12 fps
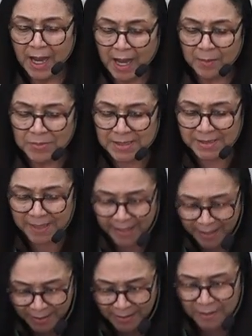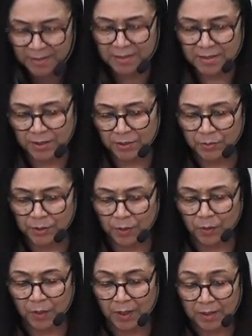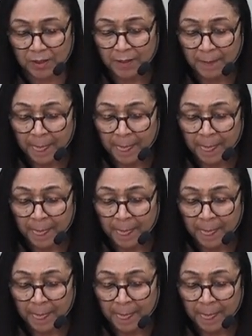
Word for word: I'm saying this to you, y'all,